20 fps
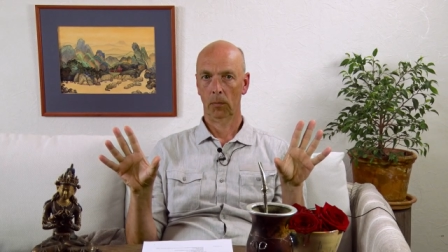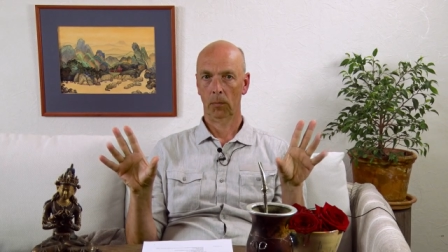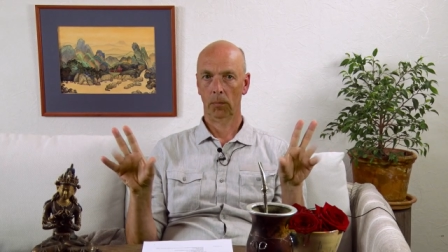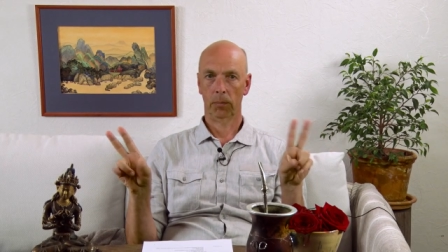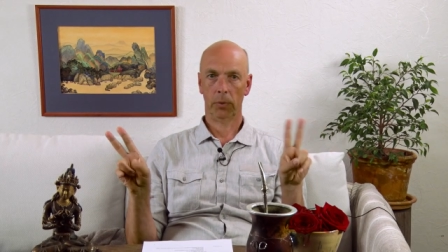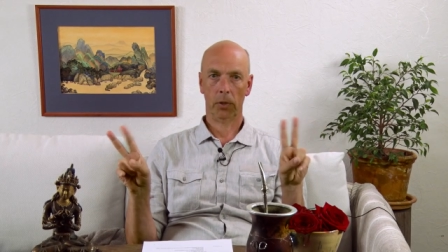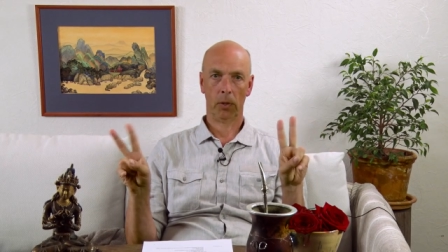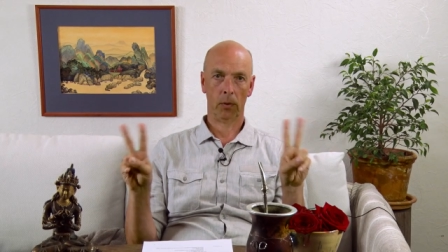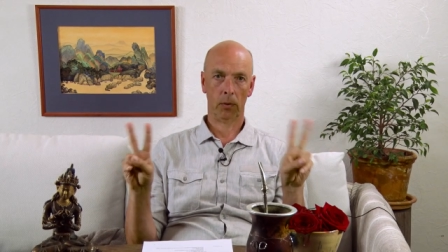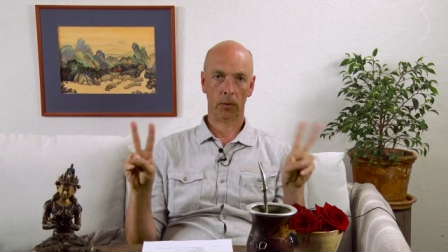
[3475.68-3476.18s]

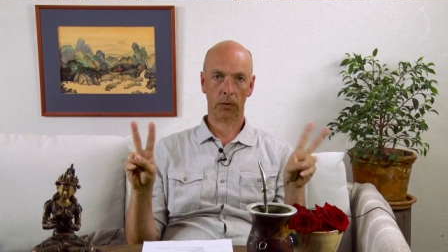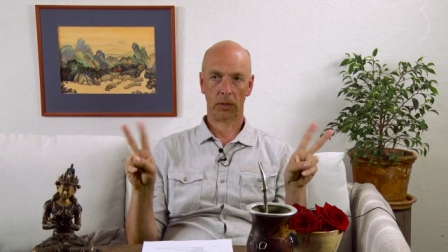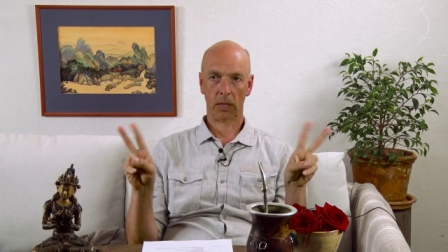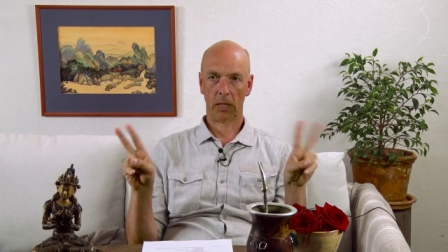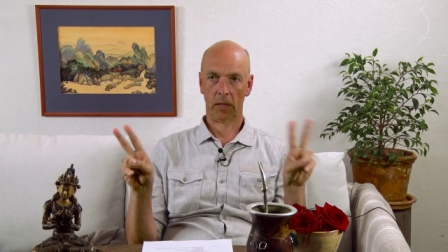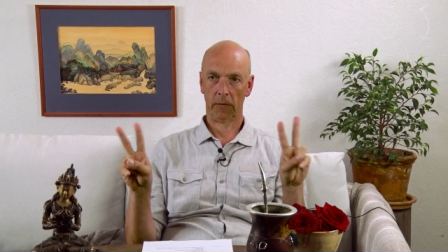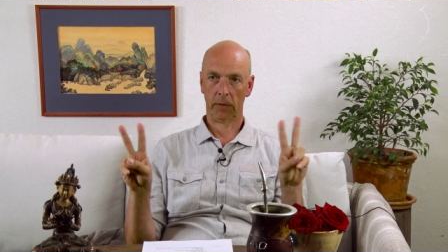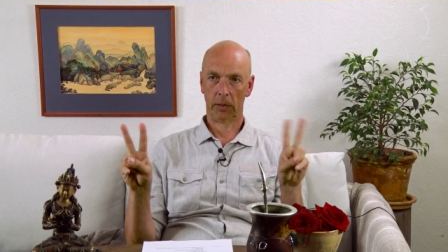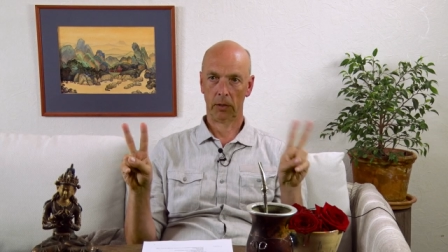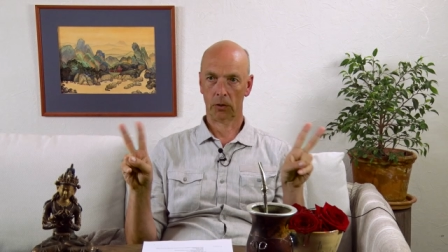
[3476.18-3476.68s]
Both
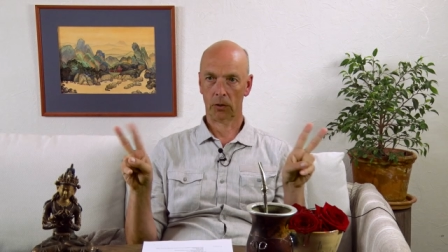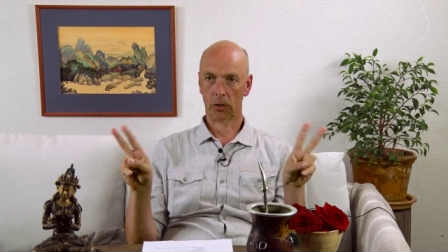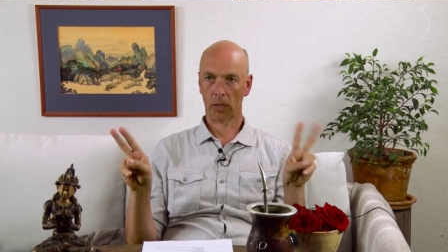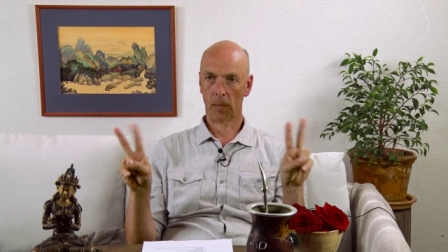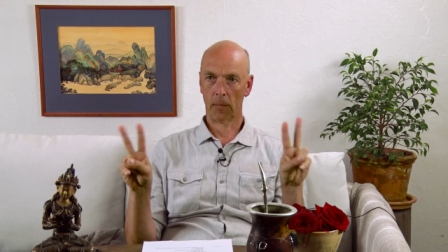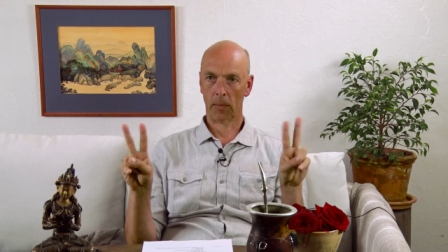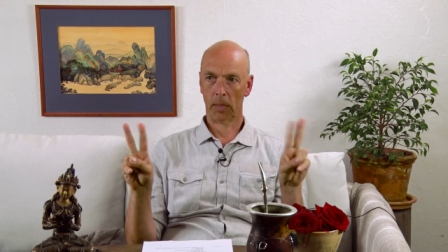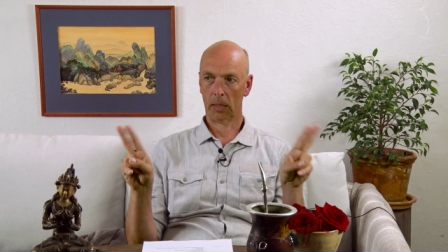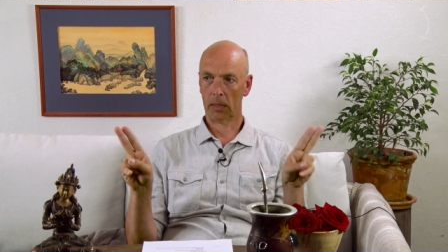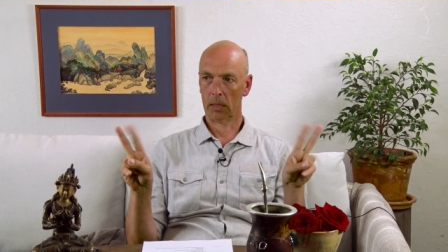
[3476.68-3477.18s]
having
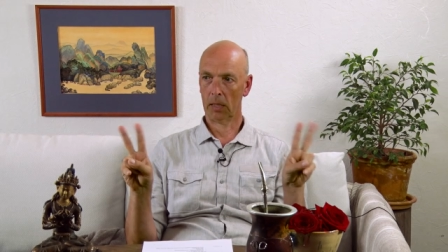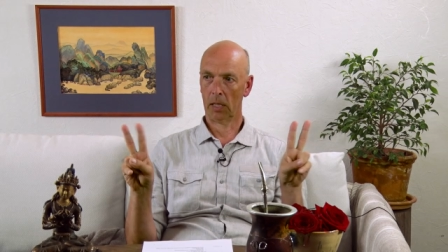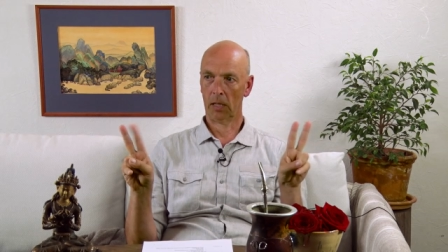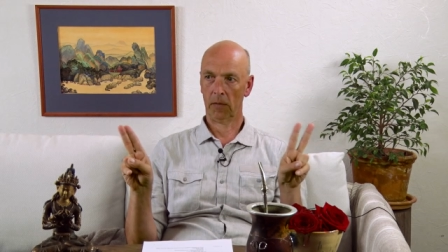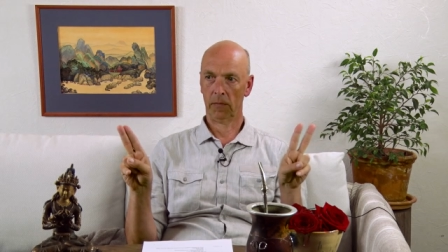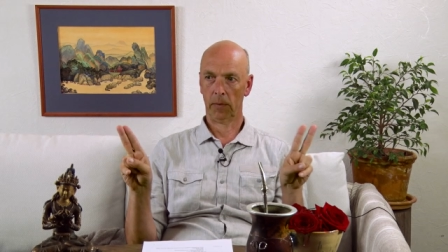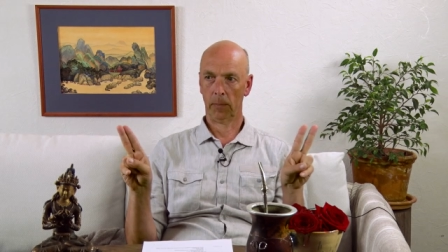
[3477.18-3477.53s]
Shamatha and